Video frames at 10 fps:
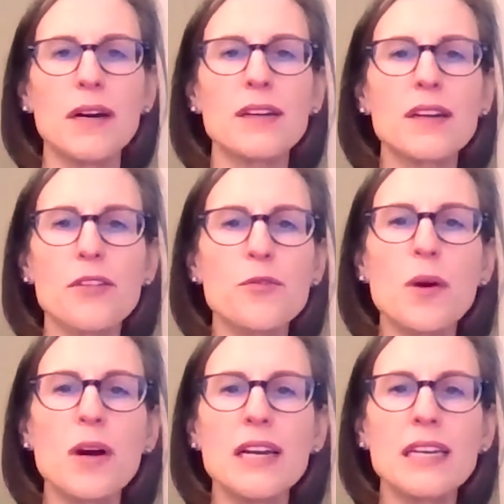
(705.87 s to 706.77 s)
another
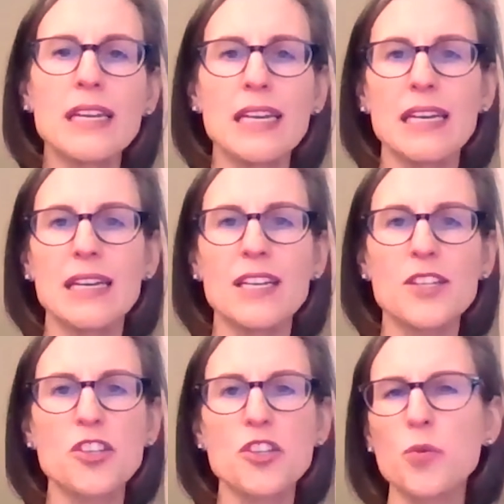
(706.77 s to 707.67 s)
one
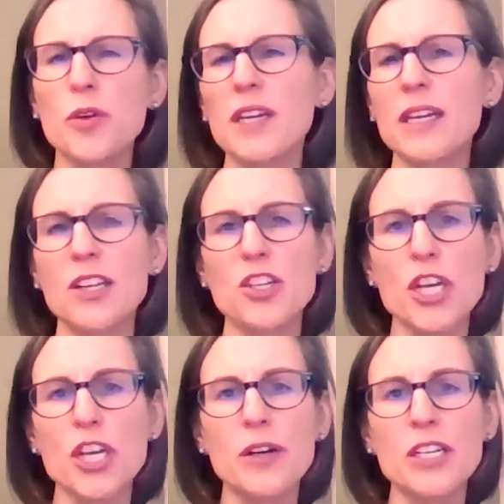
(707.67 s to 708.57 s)
is just working at a
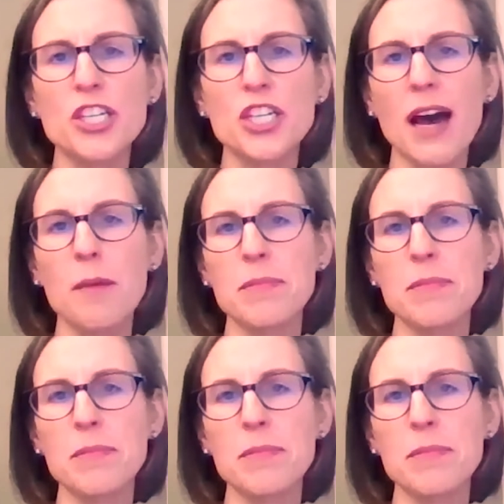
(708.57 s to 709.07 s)
charity shop